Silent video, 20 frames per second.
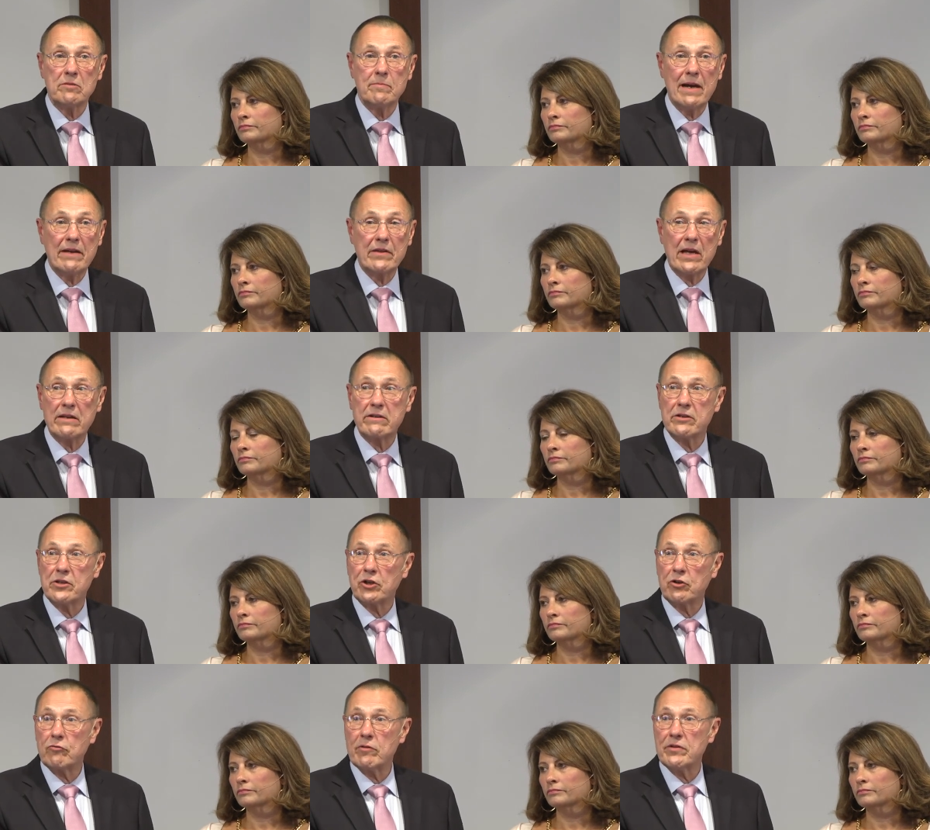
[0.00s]
Speaker 1: about that to
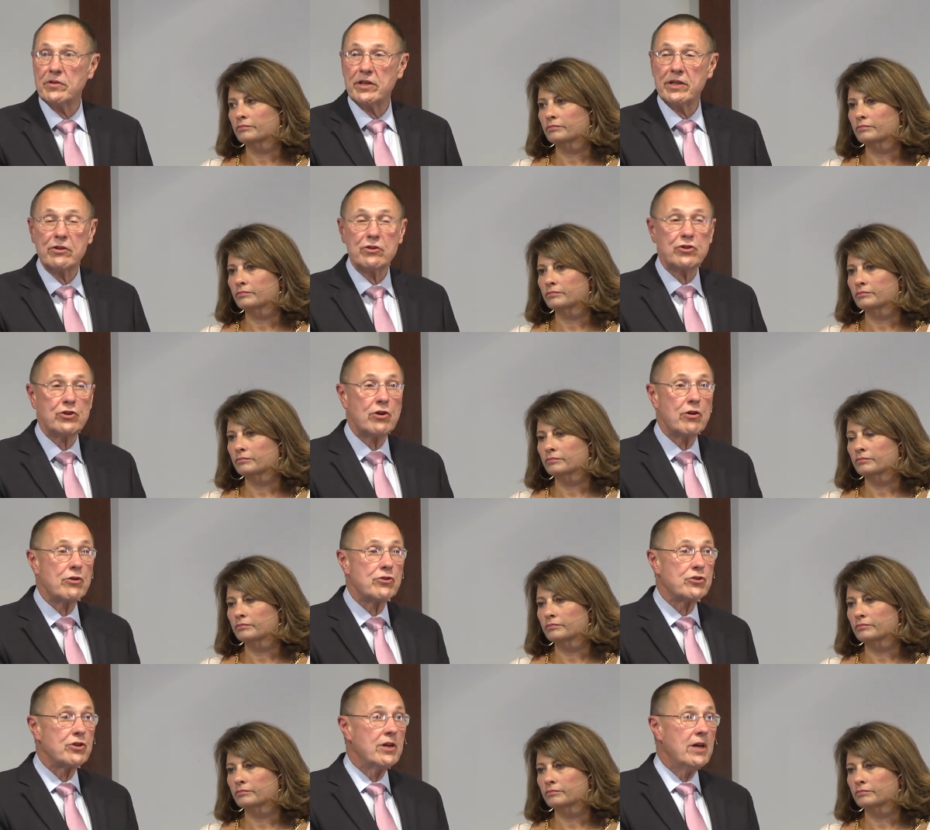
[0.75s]
the Corinthian
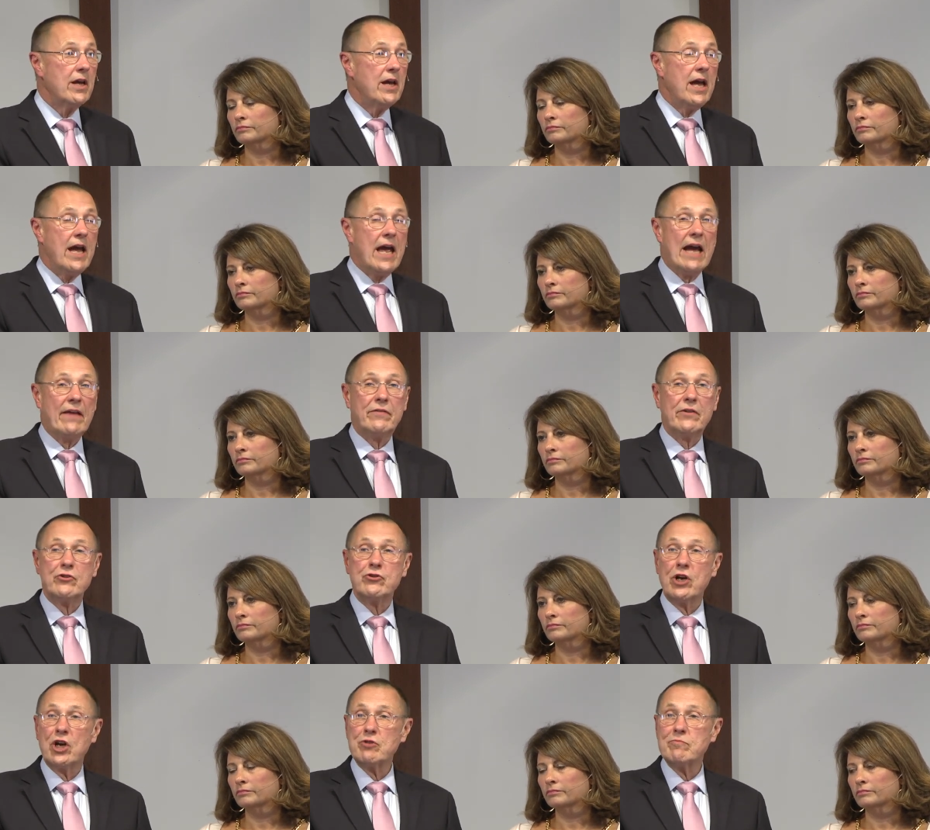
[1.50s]
church. At the
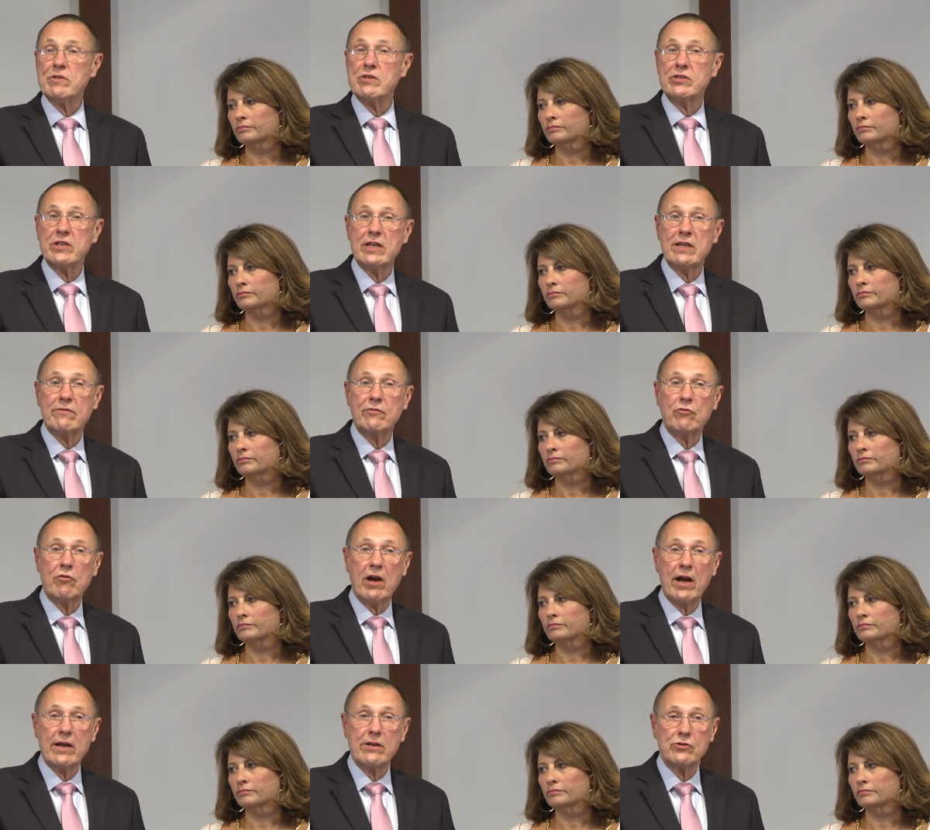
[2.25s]
judgment seat of
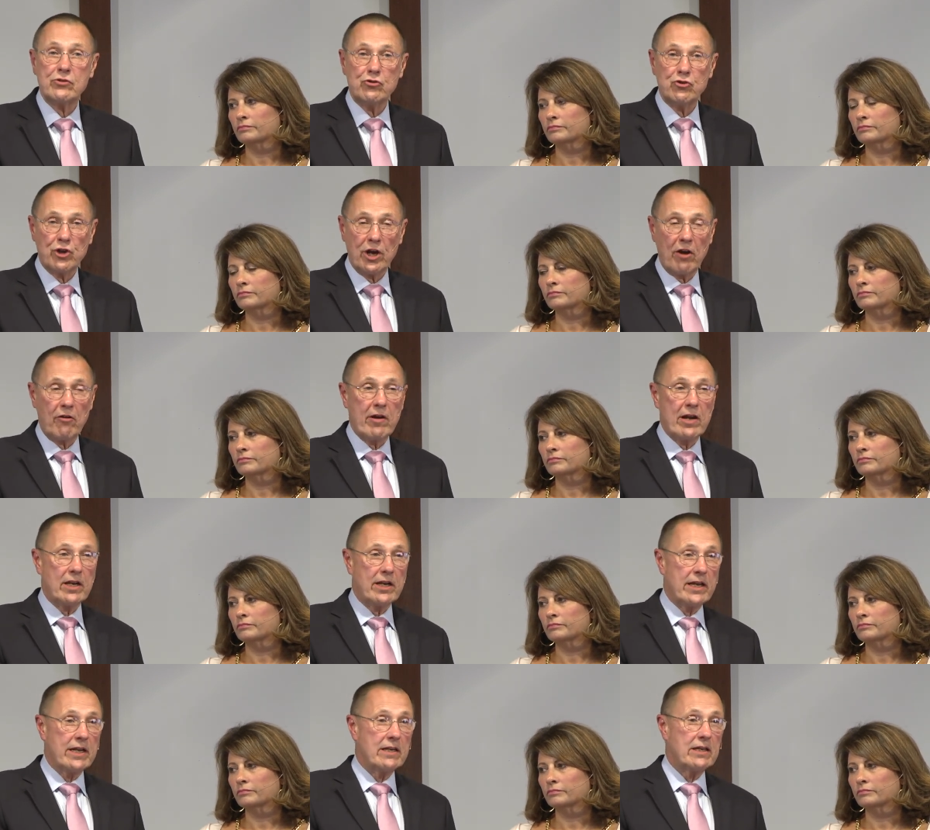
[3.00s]
Christ, Jerry
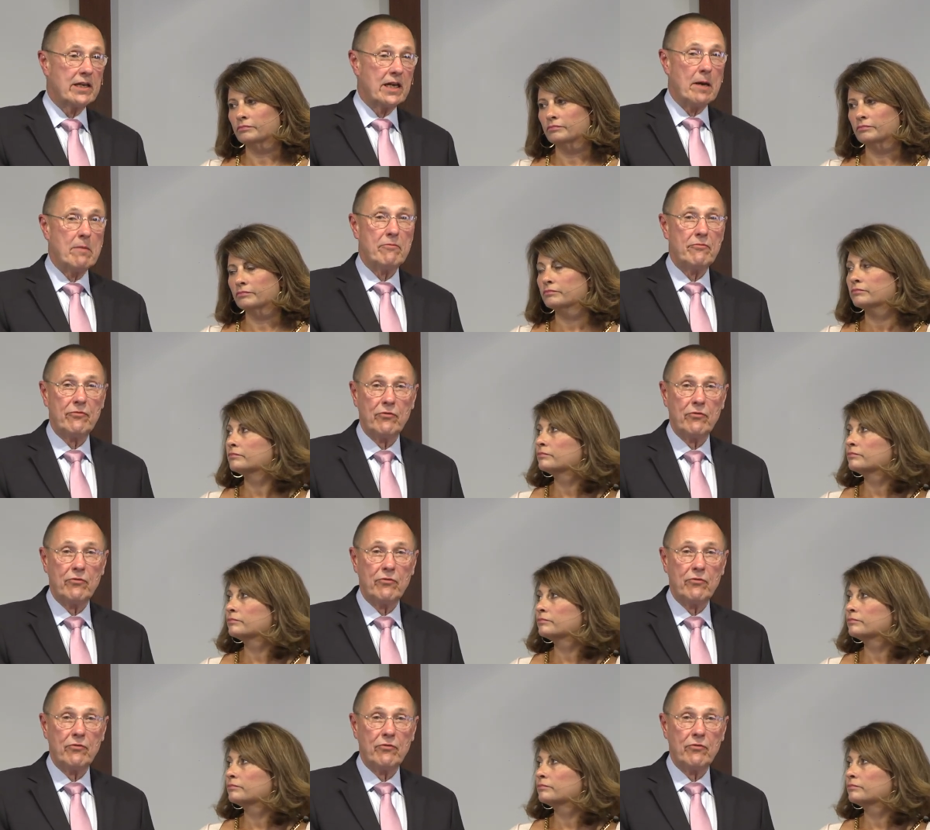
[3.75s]
Lynn come